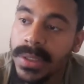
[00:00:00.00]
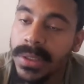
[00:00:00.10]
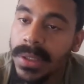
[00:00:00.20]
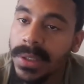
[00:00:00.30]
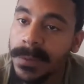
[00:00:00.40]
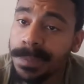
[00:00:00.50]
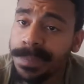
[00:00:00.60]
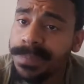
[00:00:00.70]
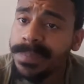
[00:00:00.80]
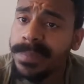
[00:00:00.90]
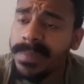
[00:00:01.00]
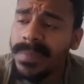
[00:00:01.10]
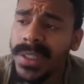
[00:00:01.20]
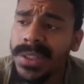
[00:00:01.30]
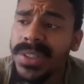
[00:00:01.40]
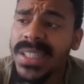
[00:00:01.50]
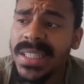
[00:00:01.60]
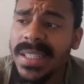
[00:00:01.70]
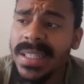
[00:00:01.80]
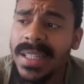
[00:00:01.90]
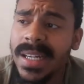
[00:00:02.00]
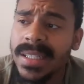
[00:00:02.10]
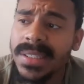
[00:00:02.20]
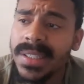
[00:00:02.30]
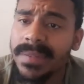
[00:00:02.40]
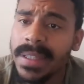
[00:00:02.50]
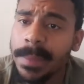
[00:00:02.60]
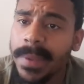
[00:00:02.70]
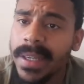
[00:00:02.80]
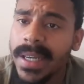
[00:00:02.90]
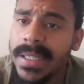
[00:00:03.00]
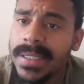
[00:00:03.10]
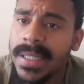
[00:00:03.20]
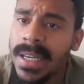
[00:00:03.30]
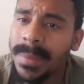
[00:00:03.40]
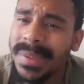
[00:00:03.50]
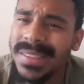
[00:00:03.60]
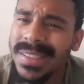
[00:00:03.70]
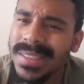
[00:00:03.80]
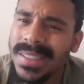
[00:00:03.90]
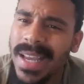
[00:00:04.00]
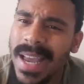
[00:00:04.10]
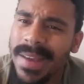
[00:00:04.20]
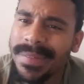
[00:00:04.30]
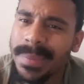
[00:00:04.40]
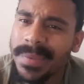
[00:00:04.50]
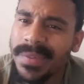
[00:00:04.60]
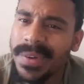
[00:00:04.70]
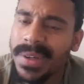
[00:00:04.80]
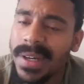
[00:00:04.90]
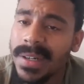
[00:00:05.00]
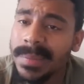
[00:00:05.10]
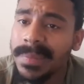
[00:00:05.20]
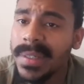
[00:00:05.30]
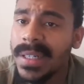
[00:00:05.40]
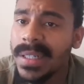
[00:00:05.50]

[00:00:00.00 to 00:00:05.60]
So you can get a lot of this stuff at the PX, but it's good to have it before you come